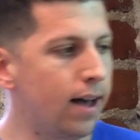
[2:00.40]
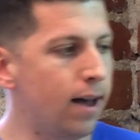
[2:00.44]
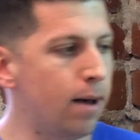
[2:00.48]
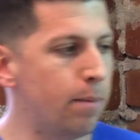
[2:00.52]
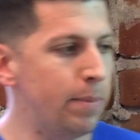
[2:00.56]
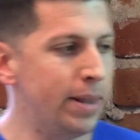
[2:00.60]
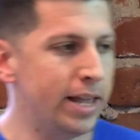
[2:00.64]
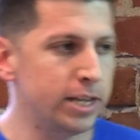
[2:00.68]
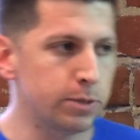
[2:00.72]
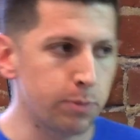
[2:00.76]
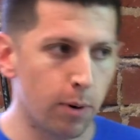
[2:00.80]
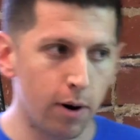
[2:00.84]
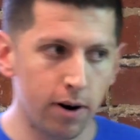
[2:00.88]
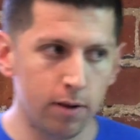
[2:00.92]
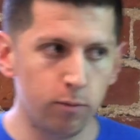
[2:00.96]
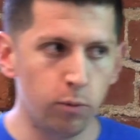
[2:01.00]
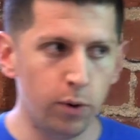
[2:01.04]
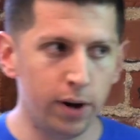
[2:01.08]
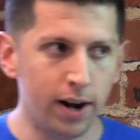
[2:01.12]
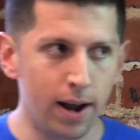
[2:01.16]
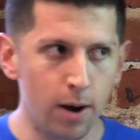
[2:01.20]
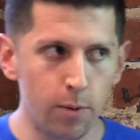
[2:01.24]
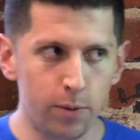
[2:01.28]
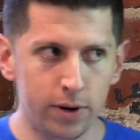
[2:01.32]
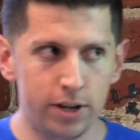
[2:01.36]
And that's part of
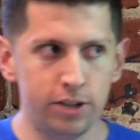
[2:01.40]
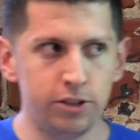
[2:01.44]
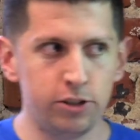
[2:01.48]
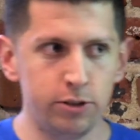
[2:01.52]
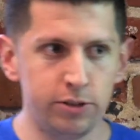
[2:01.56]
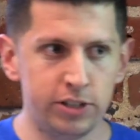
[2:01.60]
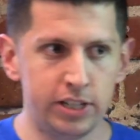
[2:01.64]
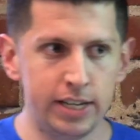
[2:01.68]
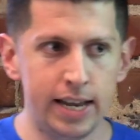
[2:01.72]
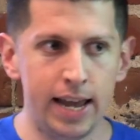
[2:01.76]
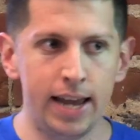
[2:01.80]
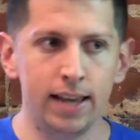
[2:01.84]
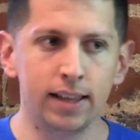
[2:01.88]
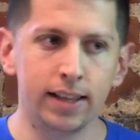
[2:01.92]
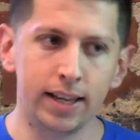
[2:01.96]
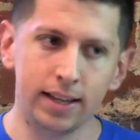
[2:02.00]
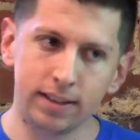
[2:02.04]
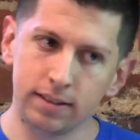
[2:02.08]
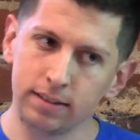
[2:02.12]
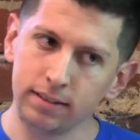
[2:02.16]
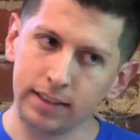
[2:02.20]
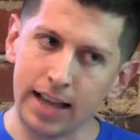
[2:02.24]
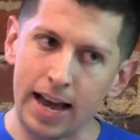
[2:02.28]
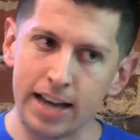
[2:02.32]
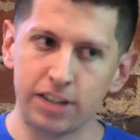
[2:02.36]
what I want to do today.
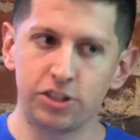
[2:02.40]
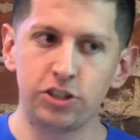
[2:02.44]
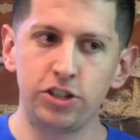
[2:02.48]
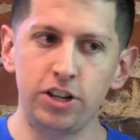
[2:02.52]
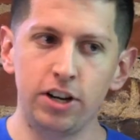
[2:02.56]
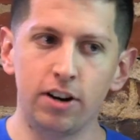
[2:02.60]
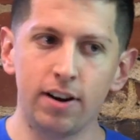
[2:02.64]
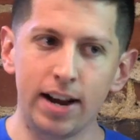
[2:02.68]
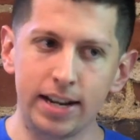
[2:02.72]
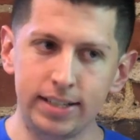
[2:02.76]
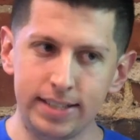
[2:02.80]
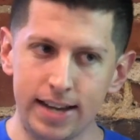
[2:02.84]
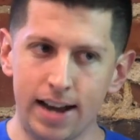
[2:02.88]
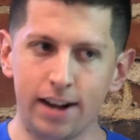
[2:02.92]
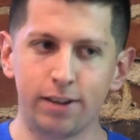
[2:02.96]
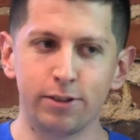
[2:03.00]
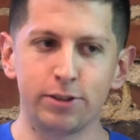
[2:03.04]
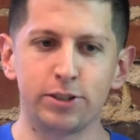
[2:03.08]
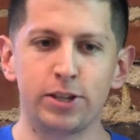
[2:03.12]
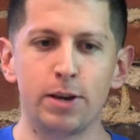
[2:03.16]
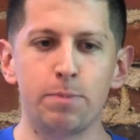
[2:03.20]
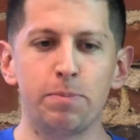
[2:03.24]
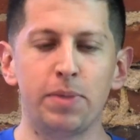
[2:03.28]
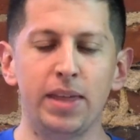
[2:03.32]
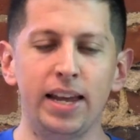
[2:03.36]
Like last year, I
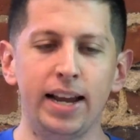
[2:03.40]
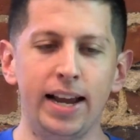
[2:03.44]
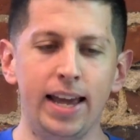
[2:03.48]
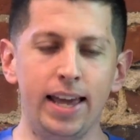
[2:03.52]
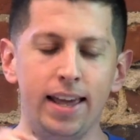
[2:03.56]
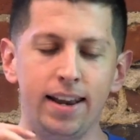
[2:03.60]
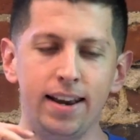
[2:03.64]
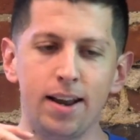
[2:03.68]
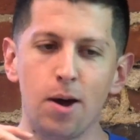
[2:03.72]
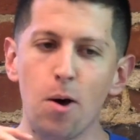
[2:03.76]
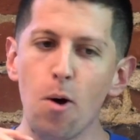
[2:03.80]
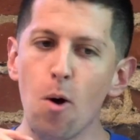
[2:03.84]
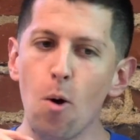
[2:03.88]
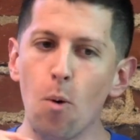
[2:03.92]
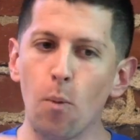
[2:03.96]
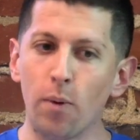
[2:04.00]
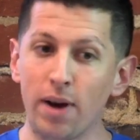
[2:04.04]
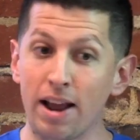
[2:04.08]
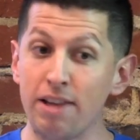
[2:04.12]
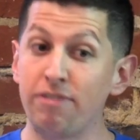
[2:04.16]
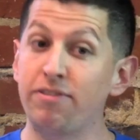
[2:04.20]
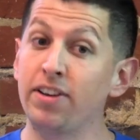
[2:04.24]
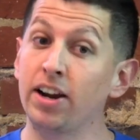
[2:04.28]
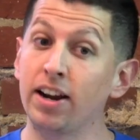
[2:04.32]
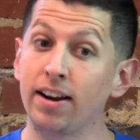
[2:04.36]
tackled something, and
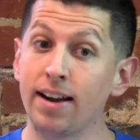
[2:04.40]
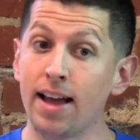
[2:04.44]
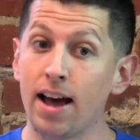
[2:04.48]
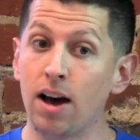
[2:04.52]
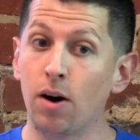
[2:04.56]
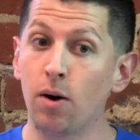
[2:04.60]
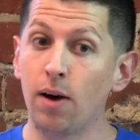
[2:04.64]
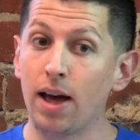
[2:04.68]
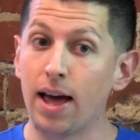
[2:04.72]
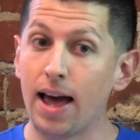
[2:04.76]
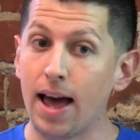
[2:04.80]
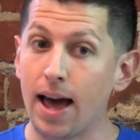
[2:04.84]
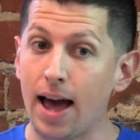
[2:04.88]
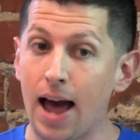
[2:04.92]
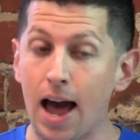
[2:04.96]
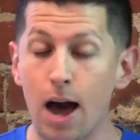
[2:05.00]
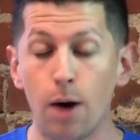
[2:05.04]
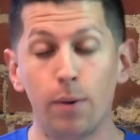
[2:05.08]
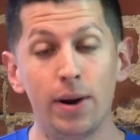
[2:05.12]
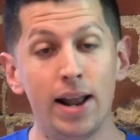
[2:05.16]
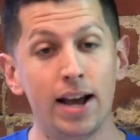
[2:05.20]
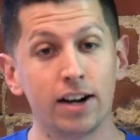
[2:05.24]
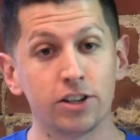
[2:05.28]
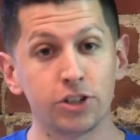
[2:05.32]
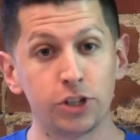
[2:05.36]
when I figured out
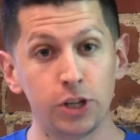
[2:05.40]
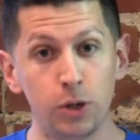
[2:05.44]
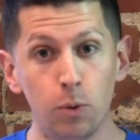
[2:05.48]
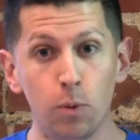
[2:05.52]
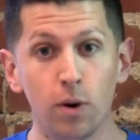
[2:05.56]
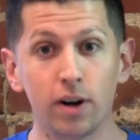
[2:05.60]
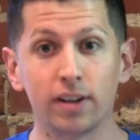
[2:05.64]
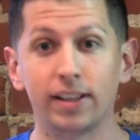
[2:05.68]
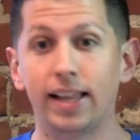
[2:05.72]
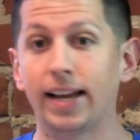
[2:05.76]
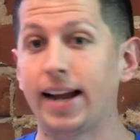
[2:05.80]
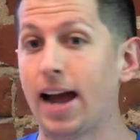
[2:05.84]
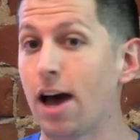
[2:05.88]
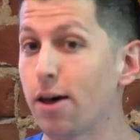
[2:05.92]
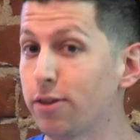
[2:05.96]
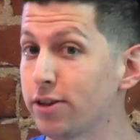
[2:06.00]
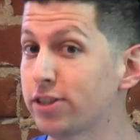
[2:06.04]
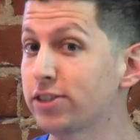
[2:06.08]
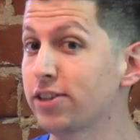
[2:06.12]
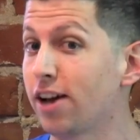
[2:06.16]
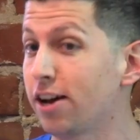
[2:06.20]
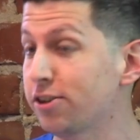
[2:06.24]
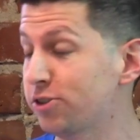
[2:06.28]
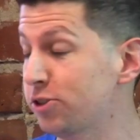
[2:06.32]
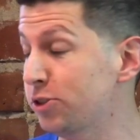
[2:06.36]
how it actually worked, like how
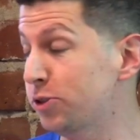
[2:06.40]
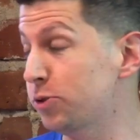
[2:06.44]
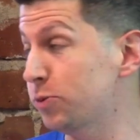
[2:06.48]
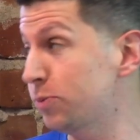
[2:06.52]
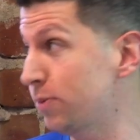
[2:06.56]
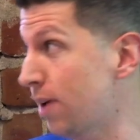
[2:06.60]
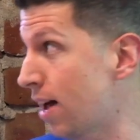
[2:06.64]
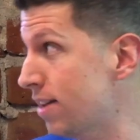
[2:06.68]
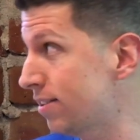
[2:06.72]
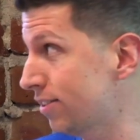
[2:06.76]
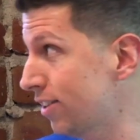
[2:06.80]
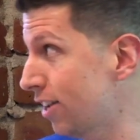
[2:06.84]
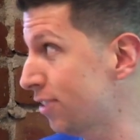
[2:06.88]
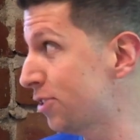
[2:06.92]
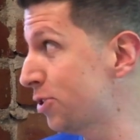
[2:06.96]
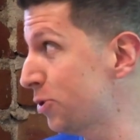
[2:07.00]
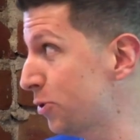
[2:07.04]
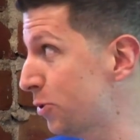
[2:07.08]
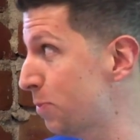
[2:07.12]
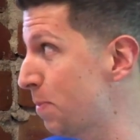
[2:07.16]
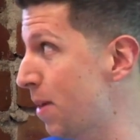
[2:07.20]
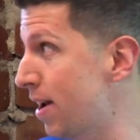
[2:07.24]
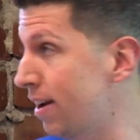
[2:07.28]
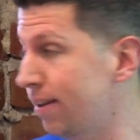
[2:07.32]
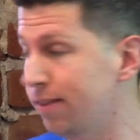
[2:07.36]
the sausage
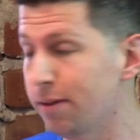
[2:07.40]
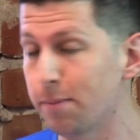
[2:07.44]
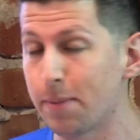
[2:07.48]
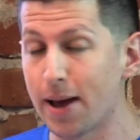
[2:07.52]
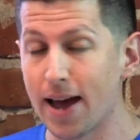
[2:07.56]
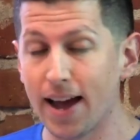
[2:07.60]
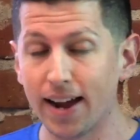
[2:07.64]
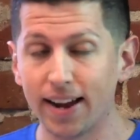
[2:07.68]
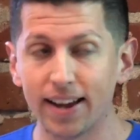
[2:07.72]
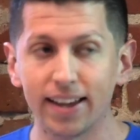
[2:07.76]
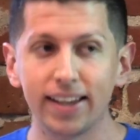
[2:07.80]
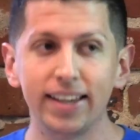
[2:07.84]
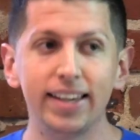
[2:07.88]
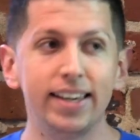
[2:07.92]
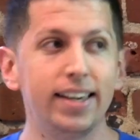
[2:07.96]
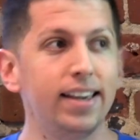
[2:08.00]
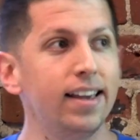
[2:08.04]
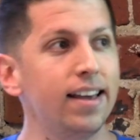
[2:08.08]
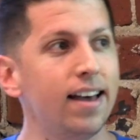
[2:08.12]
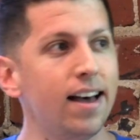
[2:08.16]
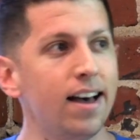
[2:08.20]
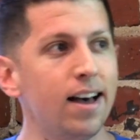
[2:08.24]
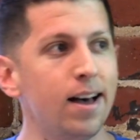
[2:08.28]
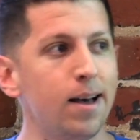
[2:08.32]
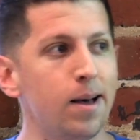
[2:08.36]
was made in the back,
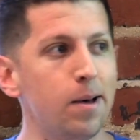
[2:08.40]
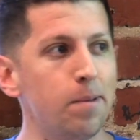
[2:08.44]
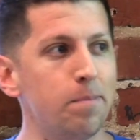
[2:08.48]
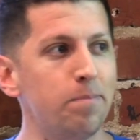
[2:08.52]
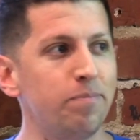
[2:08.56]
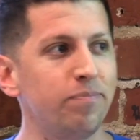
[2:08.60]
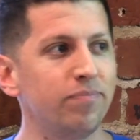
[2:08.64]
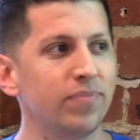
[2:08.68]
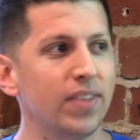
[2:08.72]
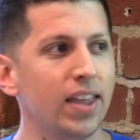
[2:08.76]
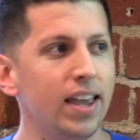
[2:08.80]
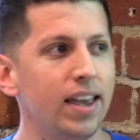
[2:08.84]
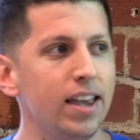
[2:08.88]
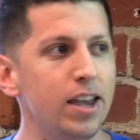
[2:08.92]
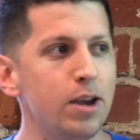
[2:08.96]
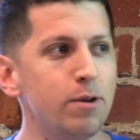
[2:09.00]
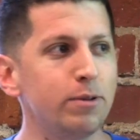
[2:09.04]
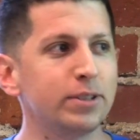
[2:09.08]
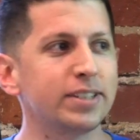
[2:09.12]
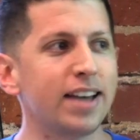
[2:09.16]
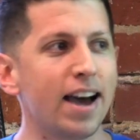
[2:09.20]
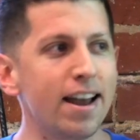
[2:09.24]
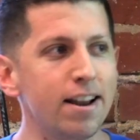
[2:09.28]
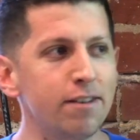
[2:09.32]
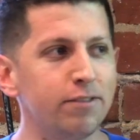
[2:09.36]
it
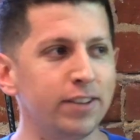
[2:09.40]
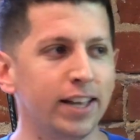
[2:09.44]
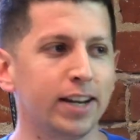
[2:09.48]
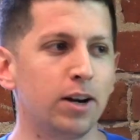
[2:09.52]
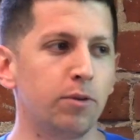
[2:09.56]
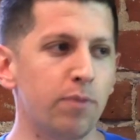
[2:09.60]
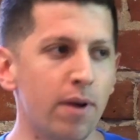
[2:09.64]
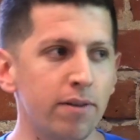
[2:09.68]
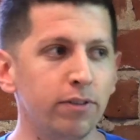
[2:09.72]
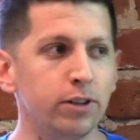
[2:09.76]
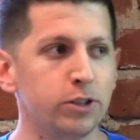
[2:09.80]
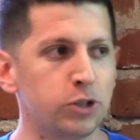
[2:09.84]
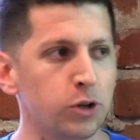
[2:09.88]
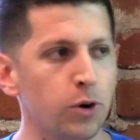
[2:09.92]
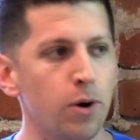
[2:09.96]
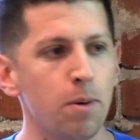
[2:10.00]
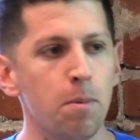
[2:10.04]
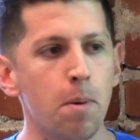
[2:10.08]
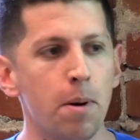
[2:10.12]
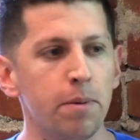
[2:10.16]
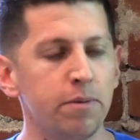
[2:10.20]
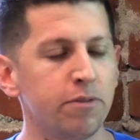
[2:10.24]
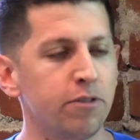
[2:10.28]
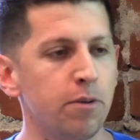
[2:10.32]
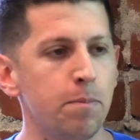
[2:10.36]
was kind of like a
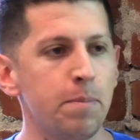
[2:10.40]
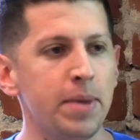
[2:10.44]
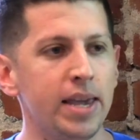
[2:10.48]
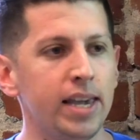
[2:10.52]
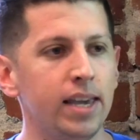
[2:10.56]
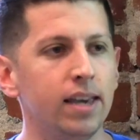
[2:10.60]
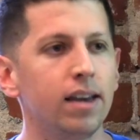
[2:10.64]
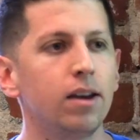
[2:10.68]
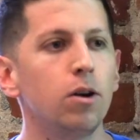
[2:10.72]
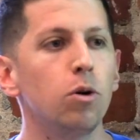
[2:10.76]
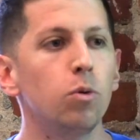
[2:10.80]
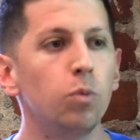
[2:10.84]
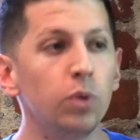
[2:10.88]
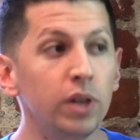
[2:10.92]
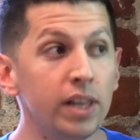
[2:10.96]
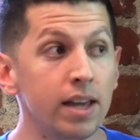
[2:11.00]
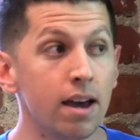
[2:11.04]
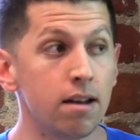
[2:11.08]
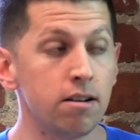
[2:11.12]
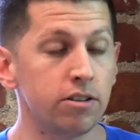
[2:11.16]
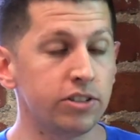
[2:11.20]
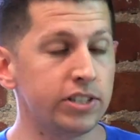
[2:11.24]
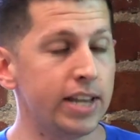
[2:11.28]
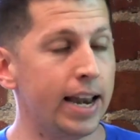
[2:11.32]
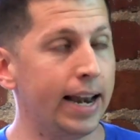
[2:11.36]
revelatory moment for me,
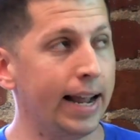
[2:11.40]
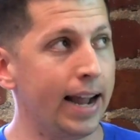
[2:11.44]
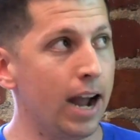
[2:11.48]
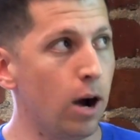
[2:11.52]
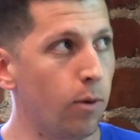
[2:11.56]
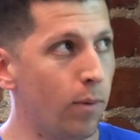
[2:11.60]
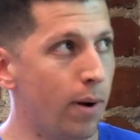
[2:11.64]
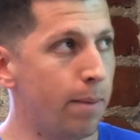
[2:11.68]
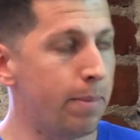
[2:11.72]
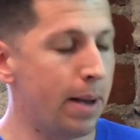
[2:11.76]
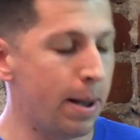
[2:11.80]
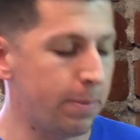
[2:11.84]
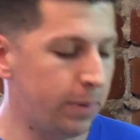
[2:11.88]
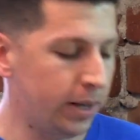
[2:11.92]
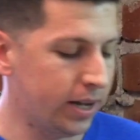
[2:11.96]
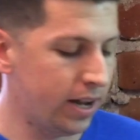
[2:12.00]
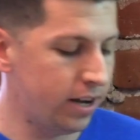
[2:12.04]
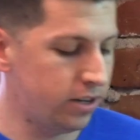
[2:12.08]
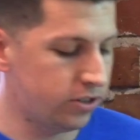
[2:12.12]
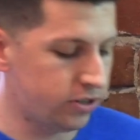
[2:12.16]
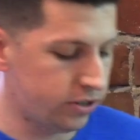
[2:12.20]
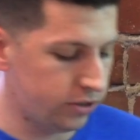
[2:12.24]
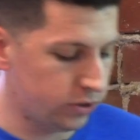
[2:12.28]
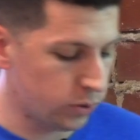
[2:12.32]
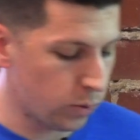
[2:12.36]
really understanding how web
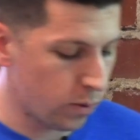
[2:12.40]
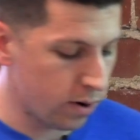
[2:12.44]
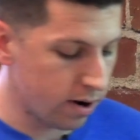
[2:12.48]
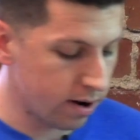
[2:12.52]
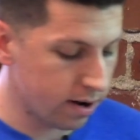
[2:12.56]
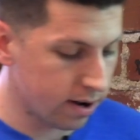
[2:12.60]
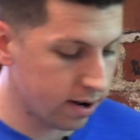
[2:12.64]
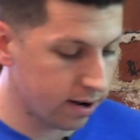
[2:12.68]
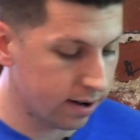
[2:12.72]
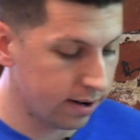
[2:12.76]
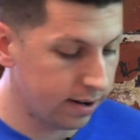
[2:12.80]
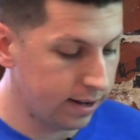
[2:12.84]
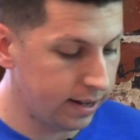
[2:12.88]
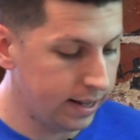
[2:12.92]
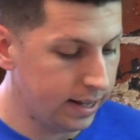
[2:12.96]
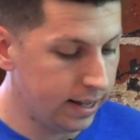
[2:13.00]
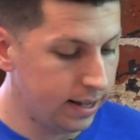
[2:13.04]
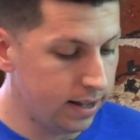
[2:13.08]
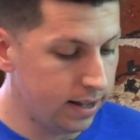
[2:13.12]
applications work.